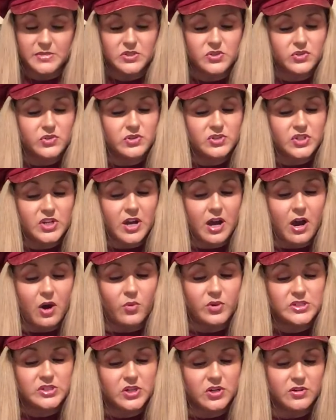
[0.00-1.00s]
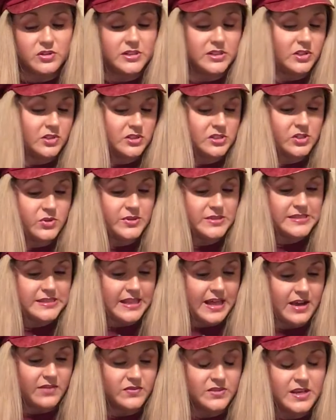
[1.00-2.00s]
Mr. Yoshikawa turned and looked to his
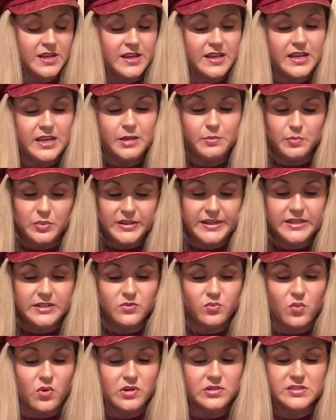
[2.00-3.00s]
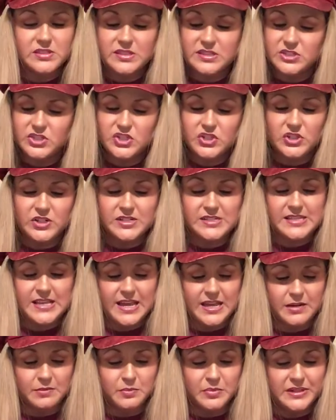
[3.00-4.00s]
left. He blinked once, then shook his
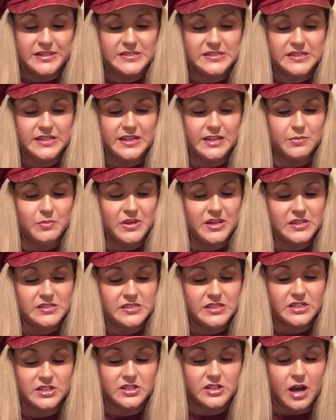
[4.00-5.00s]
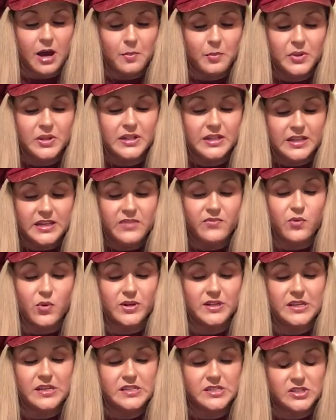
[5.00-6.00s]
head and blinked again because he could not believe what
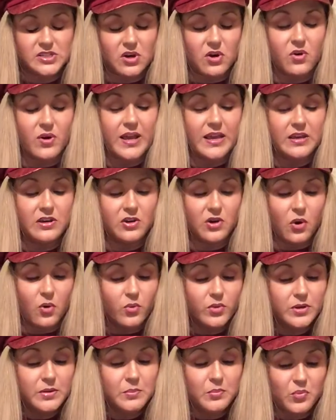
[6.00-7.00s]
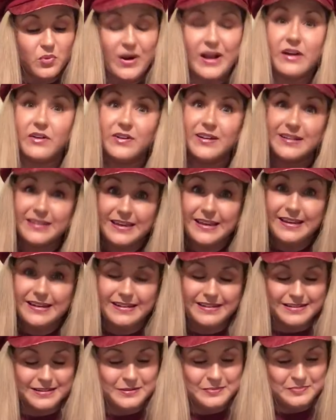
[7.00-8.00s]
he saw, a golden brown
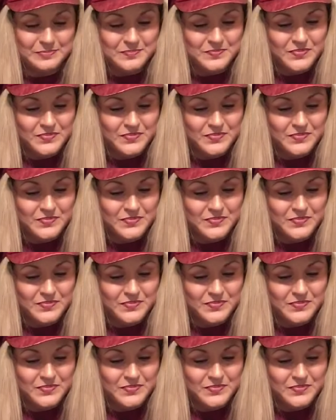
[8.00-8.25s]
Akita-kun.